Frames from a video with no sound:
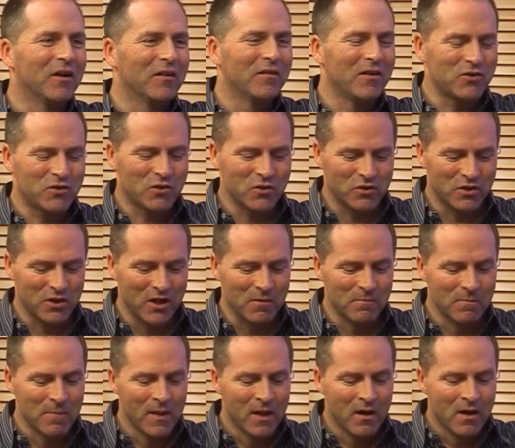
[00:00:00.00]
all right, that's good to
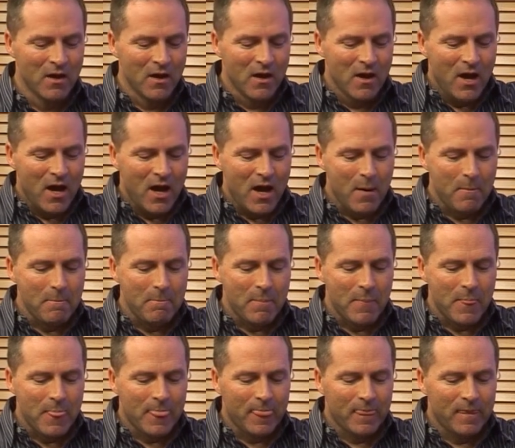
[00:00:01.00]
know.
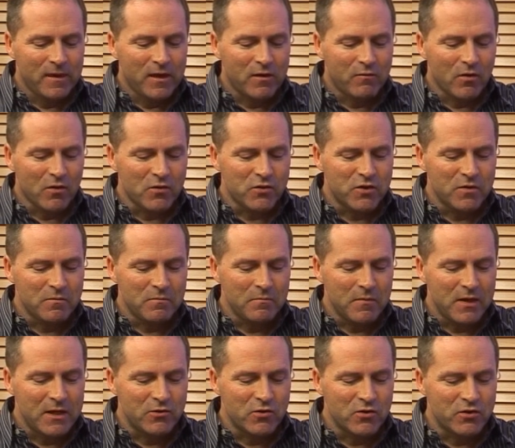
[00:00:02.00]
You've got
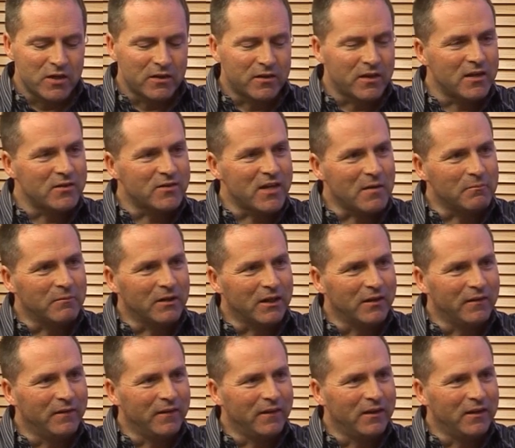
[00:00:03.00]
some interesting things
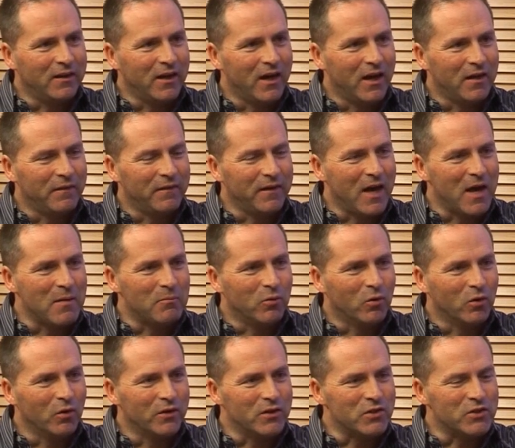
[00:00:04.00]
happening at the
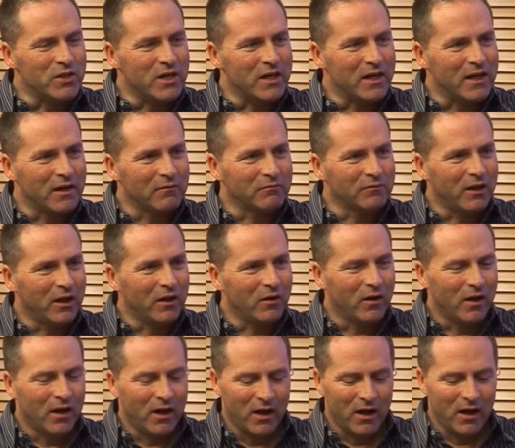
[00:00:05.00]
airport this year, haven't
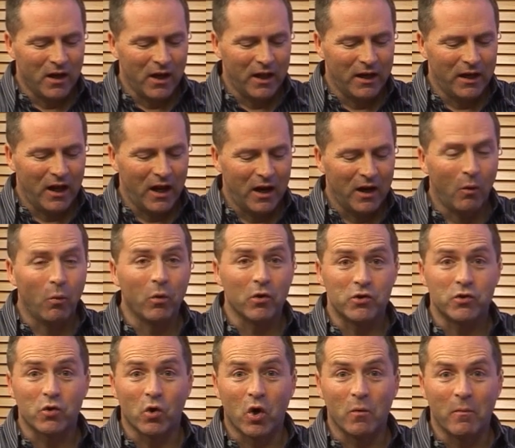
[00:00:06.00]
you? And I
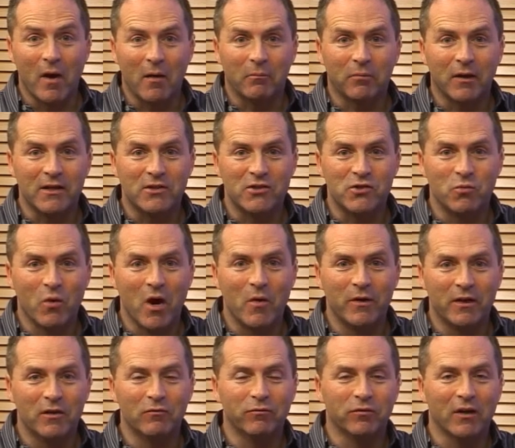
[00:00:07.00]
want to talk about places where
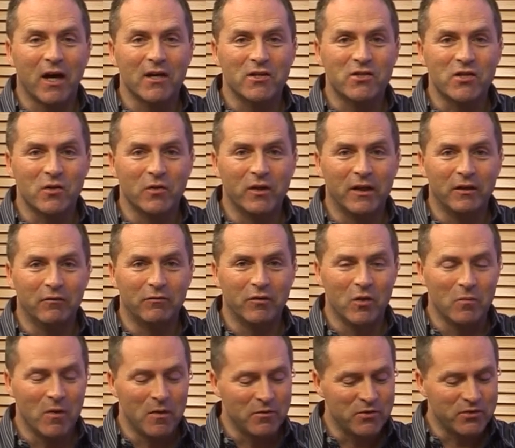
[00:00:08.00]
we can fly to in a
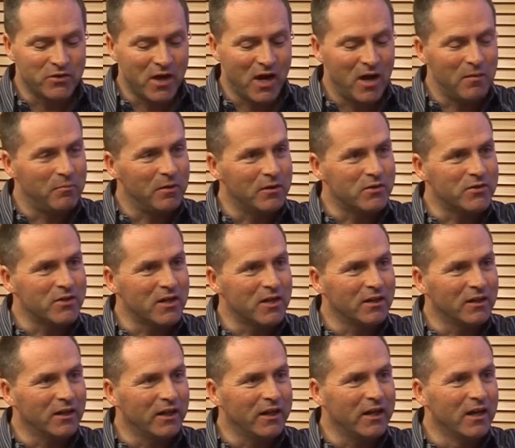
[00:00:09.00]
few moments' time, but
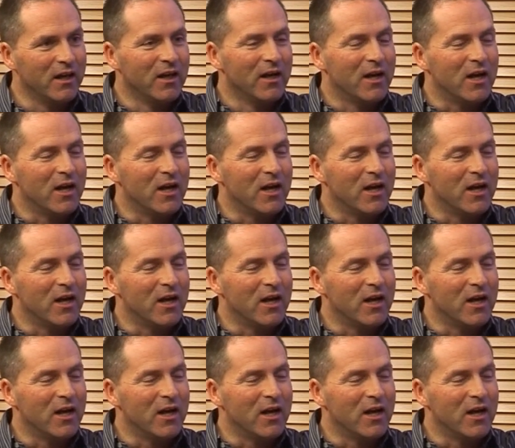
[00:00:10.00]
certainly